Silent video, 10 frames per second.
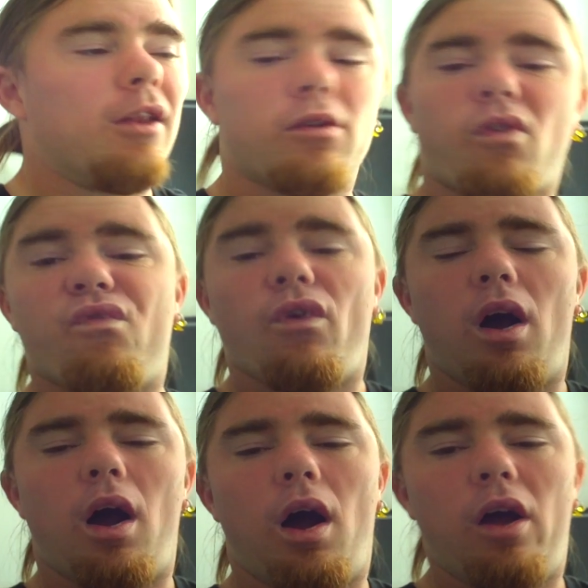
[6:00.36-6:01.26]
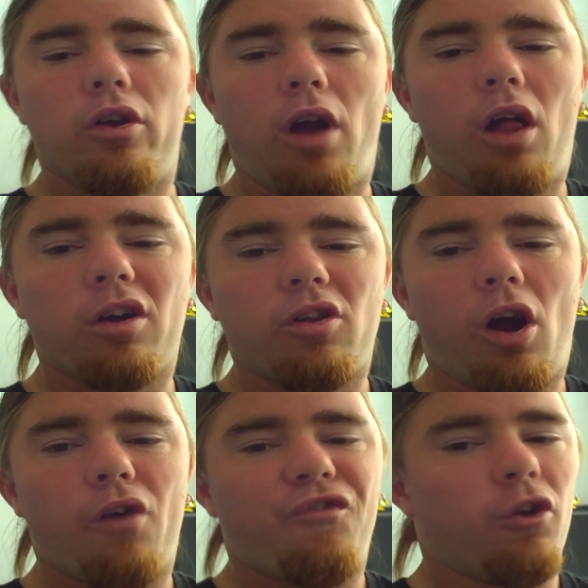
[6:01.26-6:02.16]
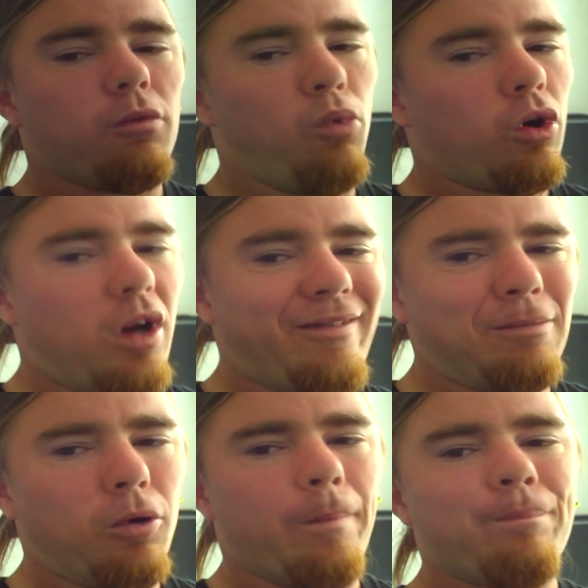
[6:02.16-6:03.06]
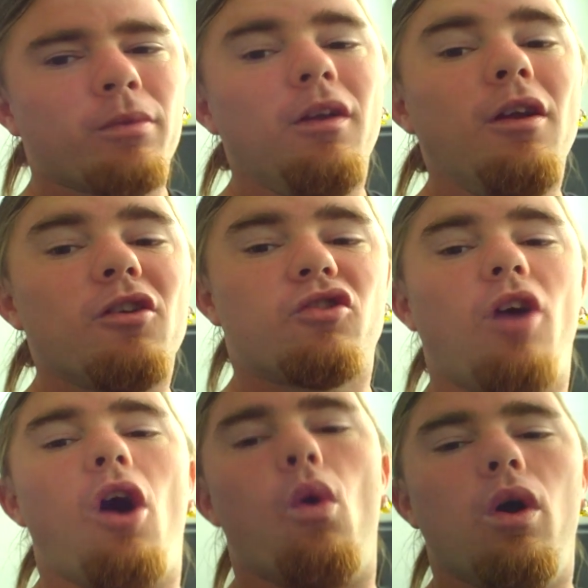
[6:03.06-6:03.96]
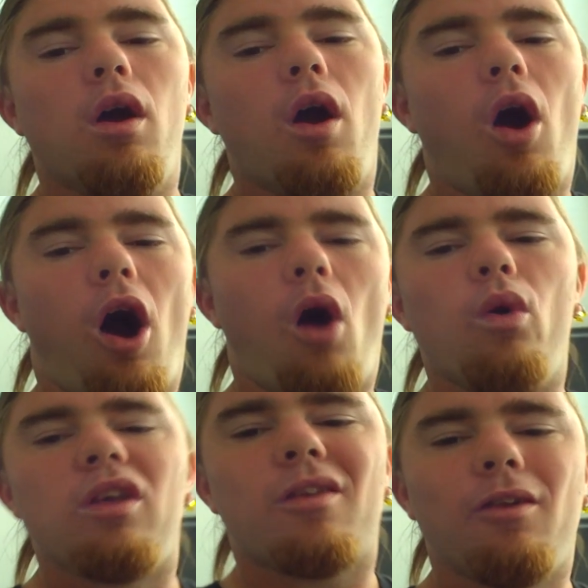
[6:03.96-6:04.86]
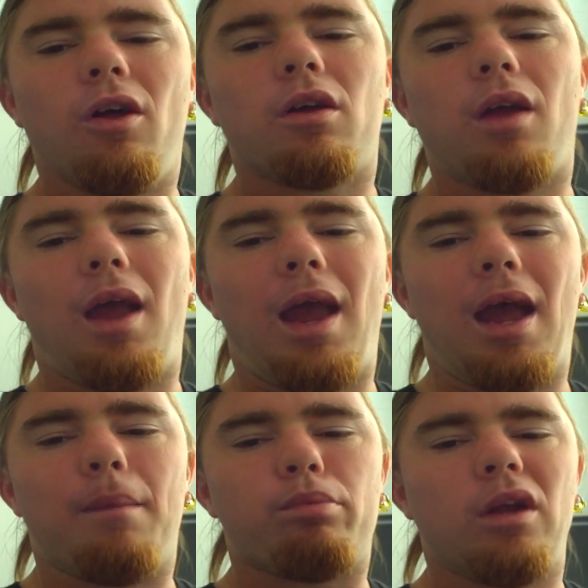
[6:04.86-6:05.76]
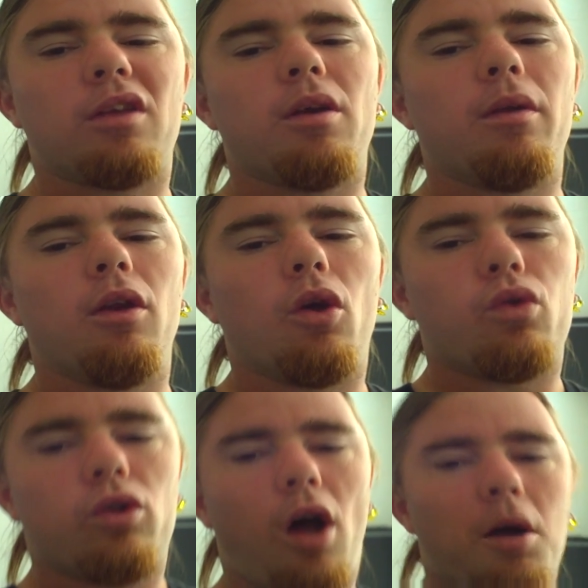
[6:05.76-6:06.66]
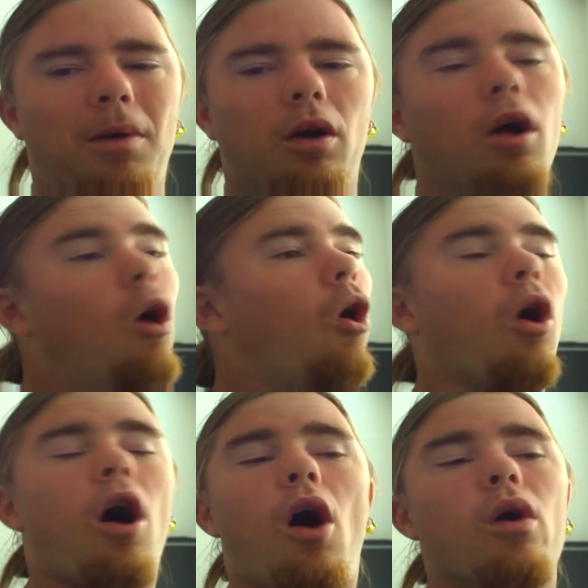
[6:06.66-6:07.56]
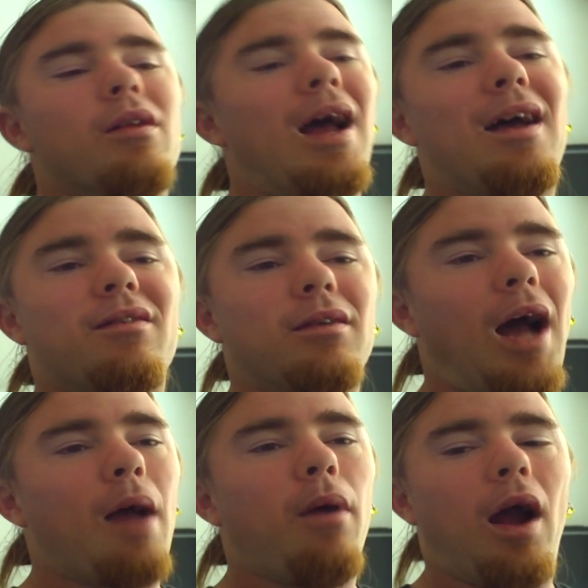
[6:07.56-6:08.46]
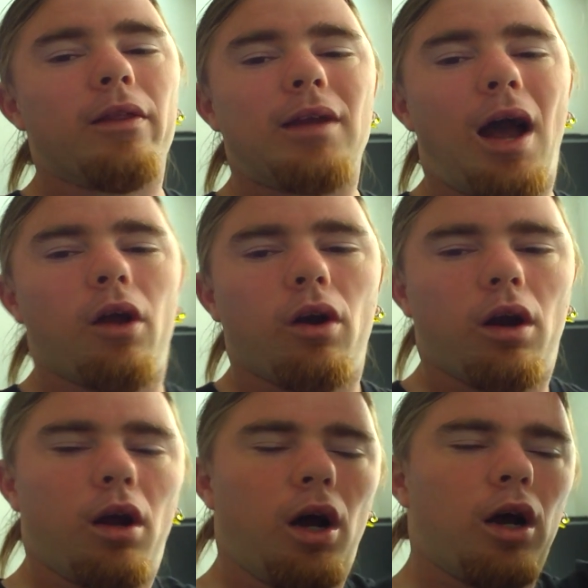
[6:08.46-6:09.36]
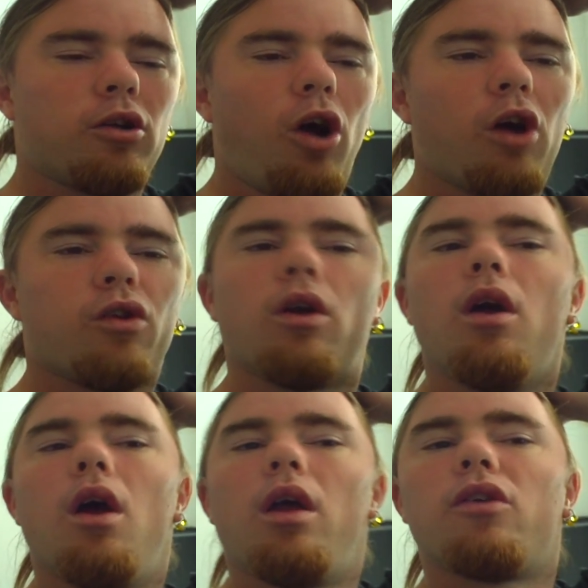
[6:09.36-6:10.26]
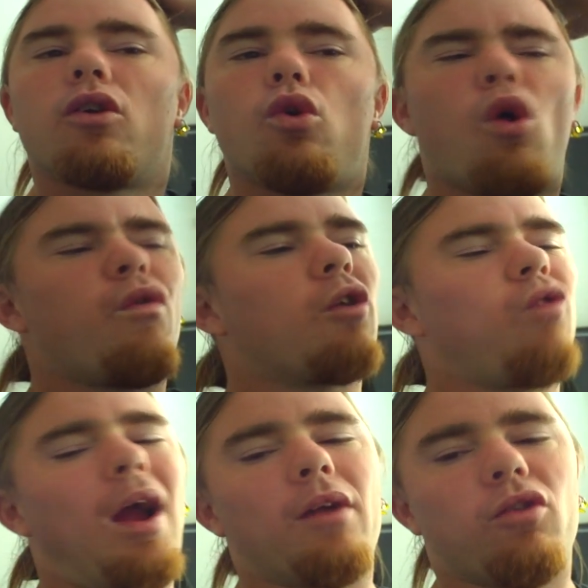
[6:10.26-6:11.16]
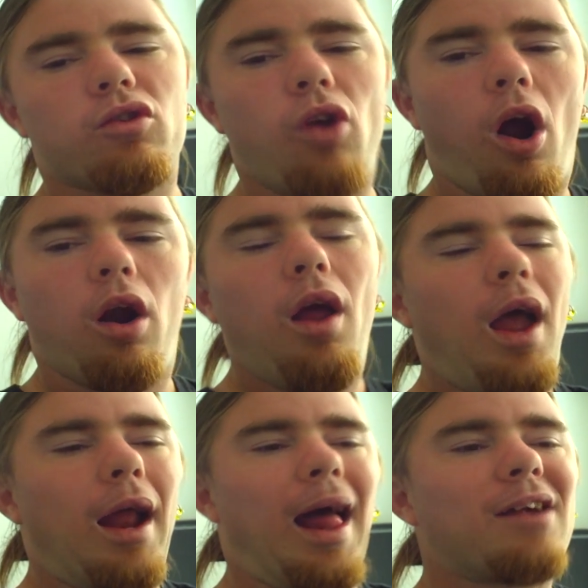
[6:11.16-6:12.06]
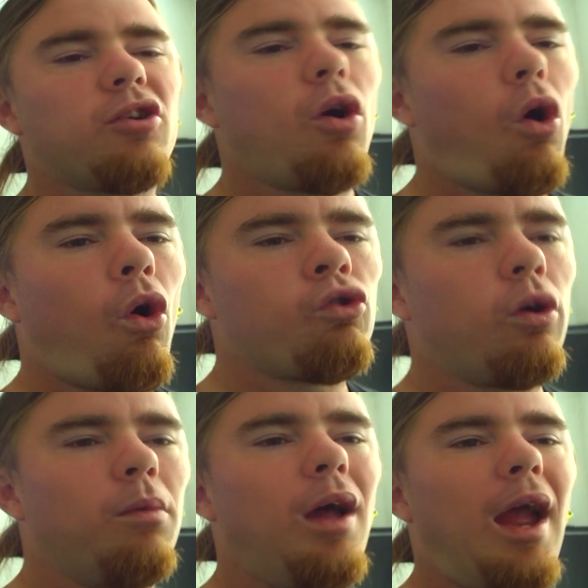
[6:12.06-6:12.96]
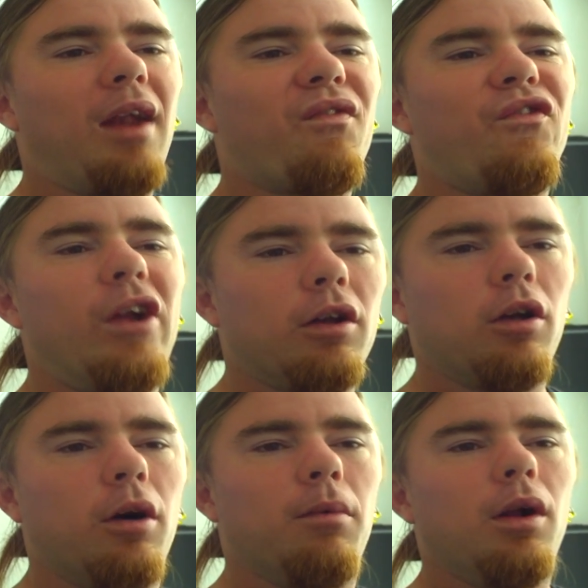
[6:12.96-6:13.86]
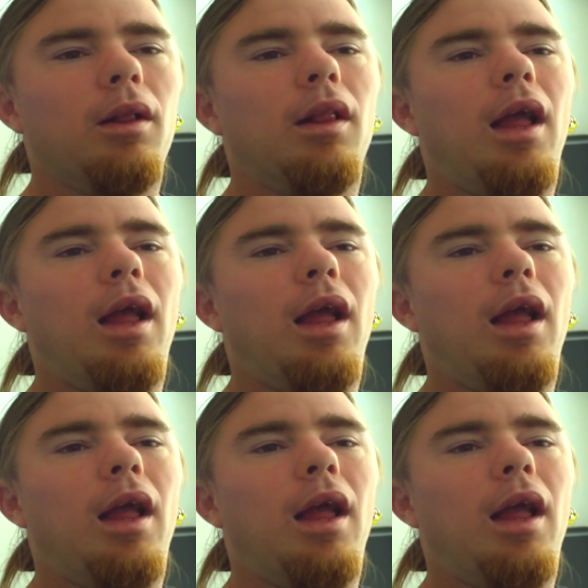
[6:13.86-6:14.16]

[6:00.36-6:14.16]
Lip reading: and this $100 guitar feels more comfortable. So, always look and bring someone who knows what they're talking about, or always ask the guy behind the counter at Guitar Center, is it cool if I try out this guitar, and actually hold them and feel them